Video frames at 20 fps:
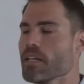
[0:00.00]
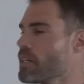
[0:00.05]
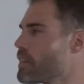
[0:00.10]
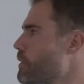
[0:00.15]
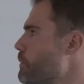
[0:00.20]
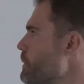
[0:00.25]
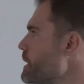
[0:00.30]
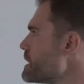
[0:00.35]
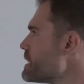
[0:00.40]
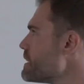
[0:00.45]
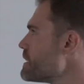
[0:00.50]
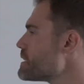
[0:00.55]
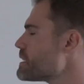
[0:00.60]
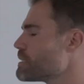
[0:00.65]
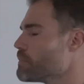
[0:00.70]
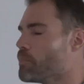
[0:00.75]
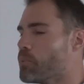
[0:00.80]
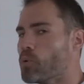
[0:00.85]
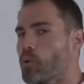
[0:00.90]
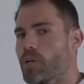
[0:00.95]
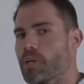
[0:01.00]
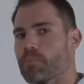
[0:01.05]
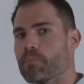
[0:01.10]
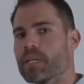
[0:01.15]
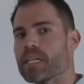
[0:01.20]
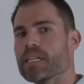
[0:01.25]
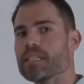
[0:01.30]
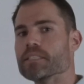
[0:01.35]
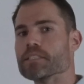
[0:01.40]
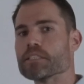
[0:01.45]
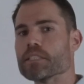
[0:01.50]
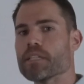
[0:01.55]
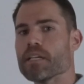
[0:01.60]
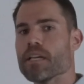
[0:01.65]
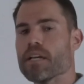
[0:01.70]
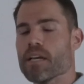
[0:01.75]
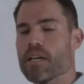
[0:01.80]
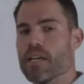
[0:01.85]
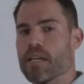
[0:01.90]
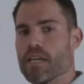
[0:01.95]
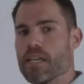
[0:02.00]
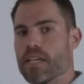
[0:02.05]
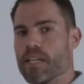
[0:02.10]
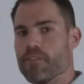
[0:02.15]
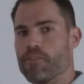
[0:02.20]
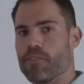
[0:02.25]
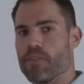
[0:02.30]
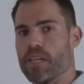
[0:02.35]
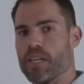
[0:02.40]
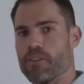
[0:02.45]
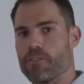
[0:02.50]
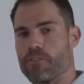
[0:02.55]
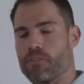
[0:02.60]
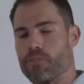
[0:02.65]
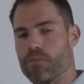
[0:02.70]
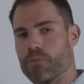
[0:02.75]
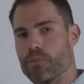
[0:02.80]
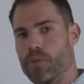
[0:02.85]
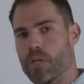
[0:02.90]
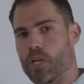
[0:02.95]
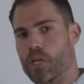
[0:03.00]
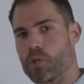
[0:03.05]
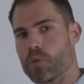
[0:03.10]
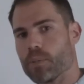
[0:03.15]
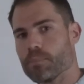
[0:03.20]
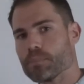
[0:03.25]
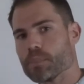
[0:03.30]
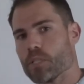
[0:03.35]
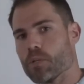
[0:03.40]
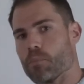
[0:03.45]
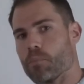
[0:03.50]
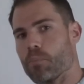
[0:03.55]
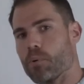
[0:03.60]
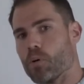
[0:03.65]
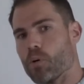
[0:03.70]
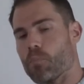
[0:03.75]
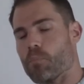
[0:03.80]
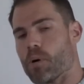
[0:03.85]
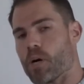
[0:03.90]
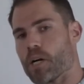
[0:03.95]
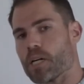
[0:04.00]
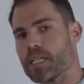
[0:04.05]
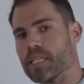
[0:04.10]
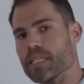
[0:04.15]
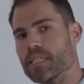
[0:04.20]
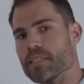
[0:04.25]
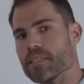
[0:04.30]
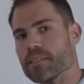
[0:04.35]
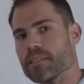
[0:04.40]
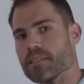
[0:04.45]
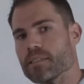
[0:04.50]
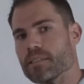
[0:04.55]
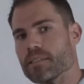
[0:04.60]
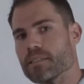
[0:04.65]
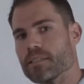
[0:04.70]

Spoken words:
The reason this is important because if a crypto bull market,